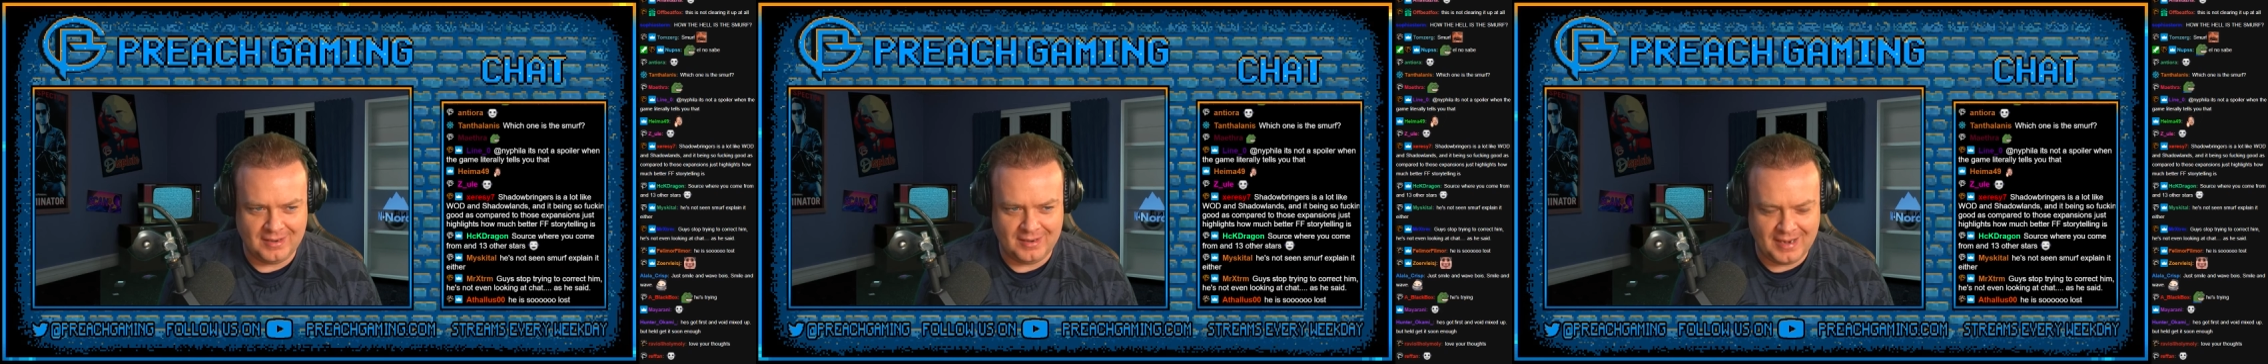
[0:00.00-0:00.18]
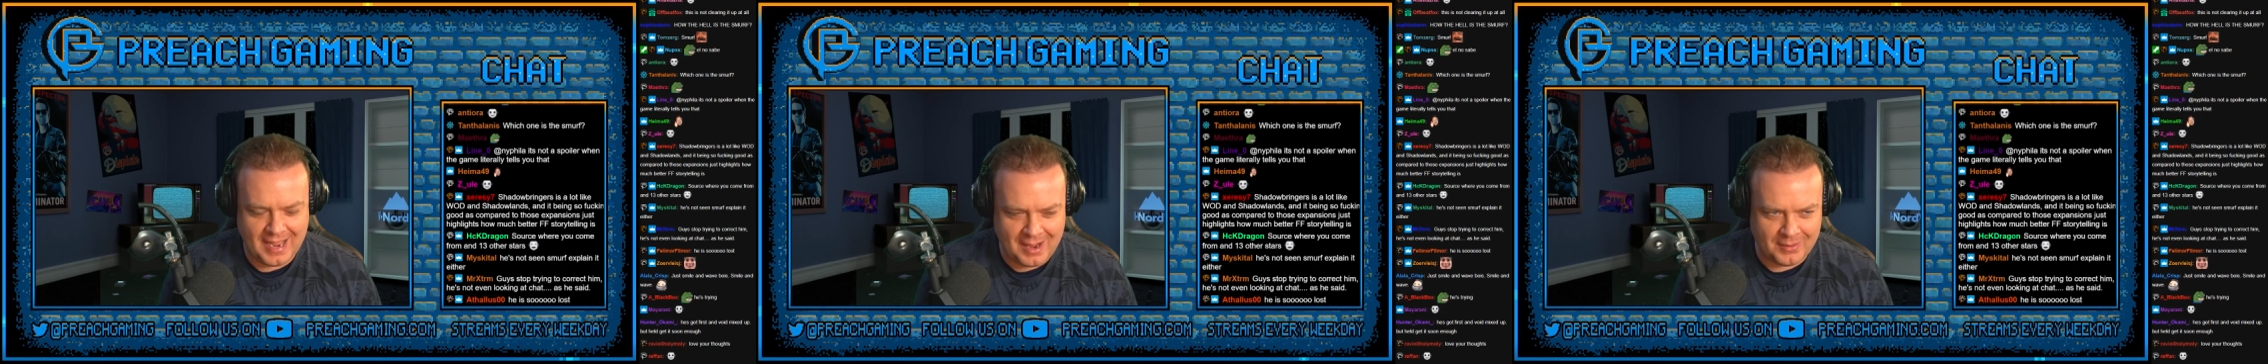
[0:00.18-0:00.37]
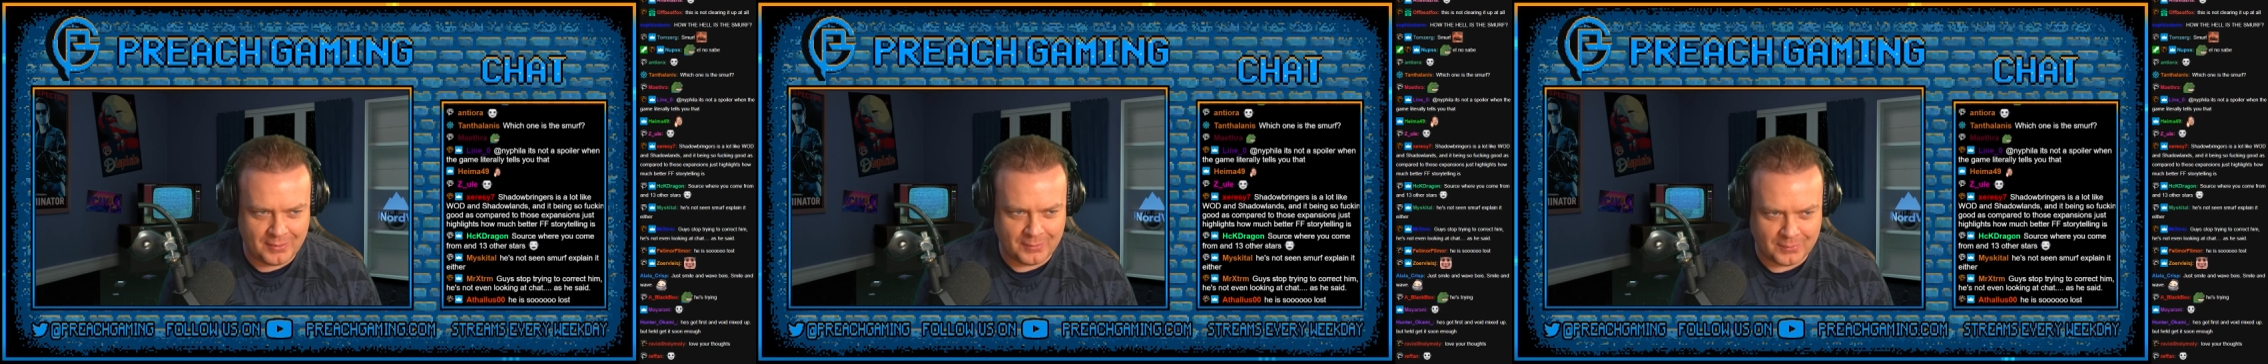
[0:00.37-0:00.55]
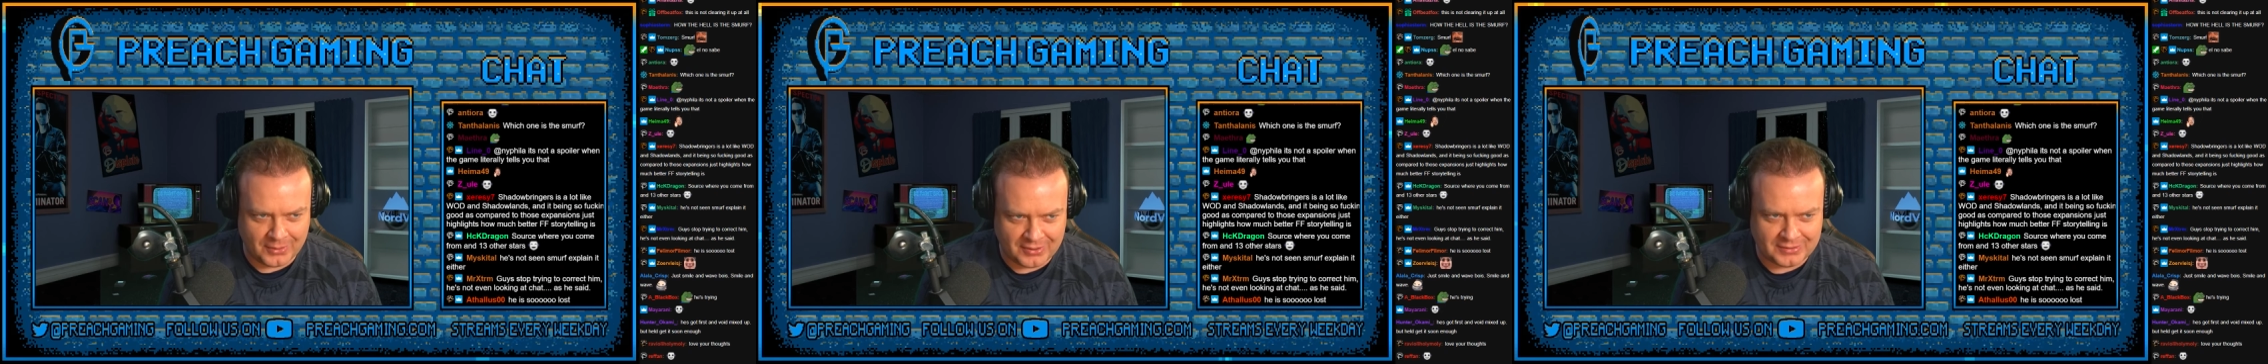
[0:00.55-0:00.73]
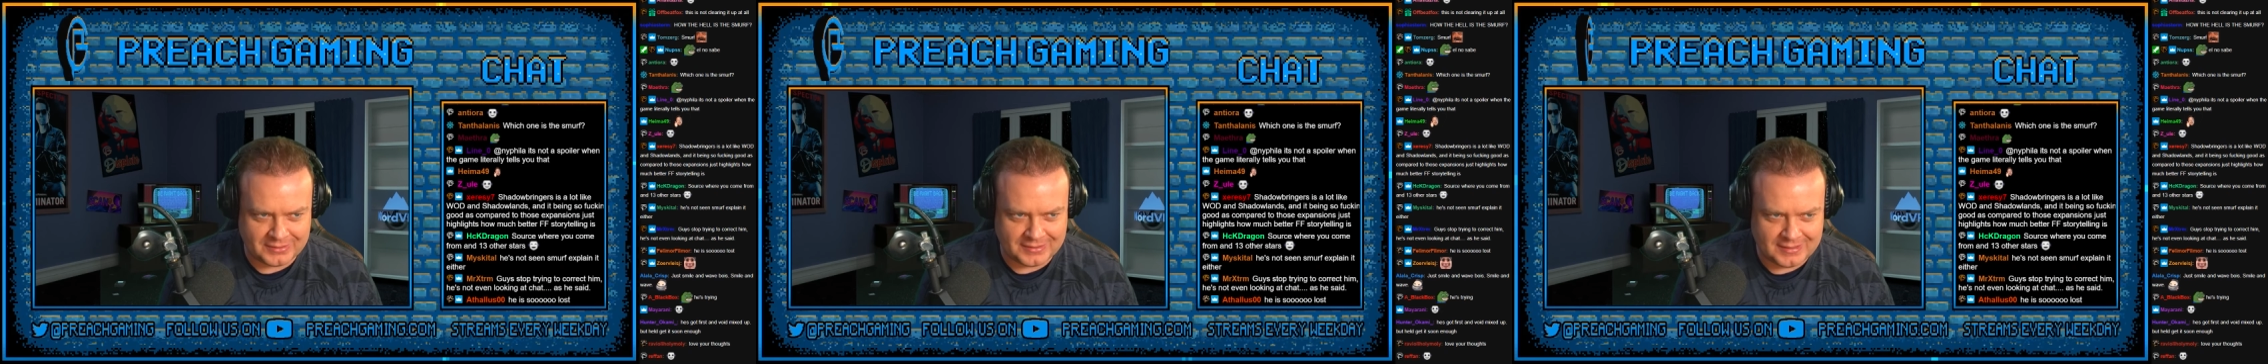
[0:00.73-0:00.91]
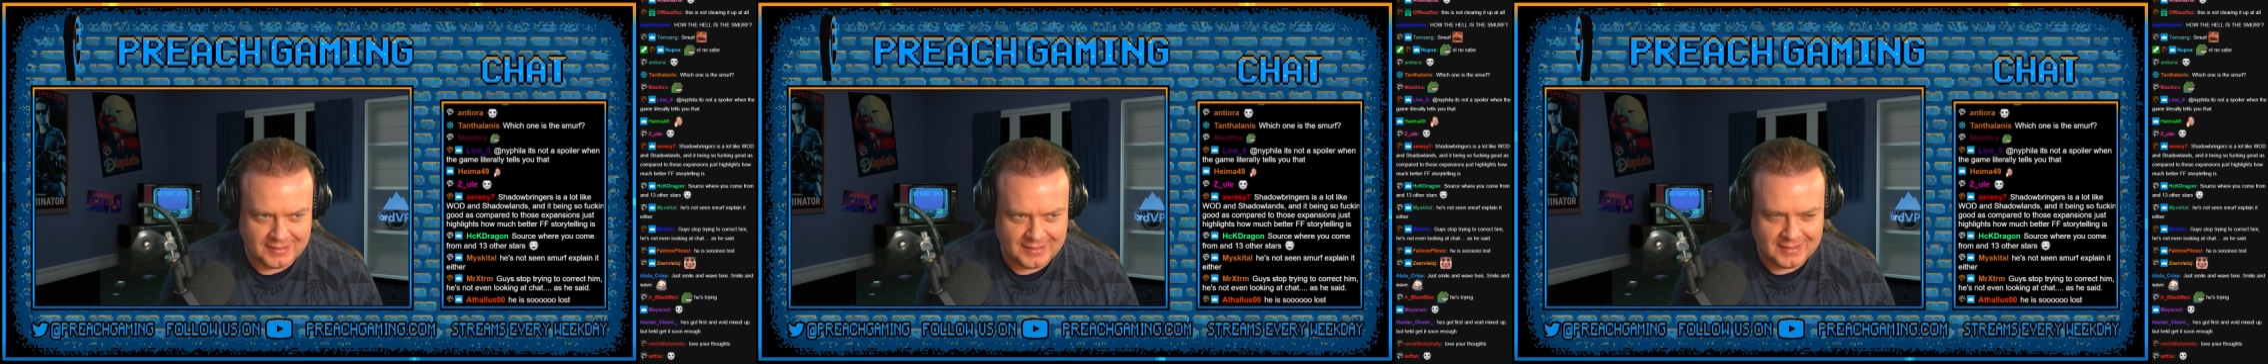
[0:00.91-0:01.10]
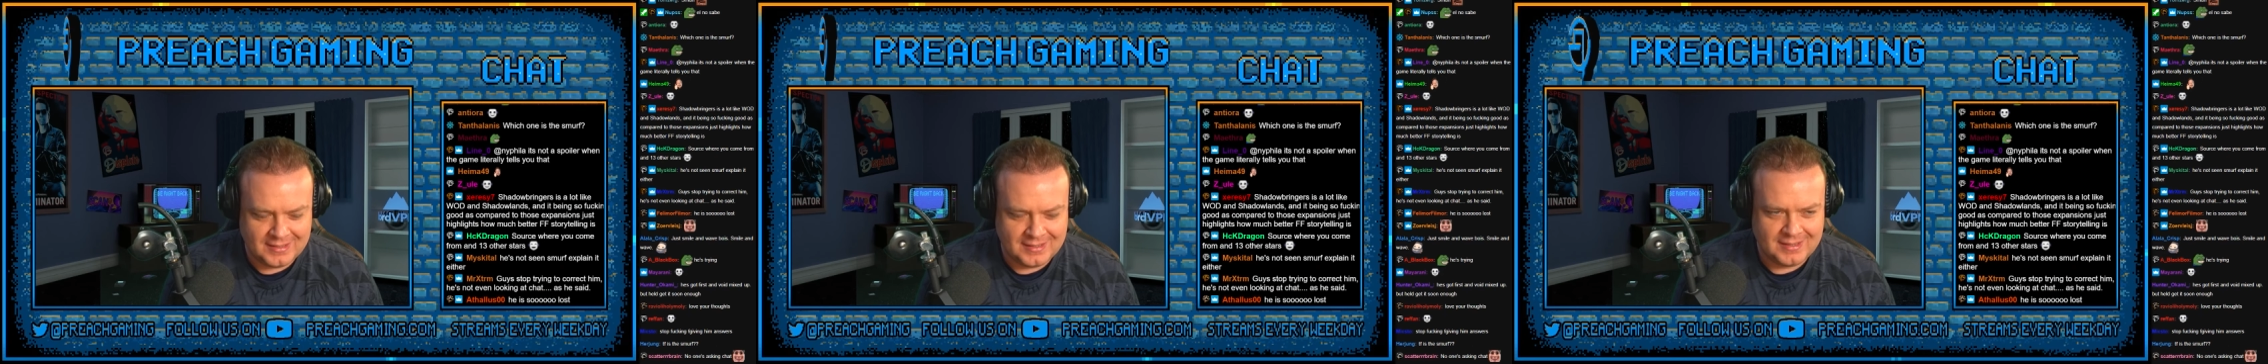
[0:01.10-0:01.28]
on our world,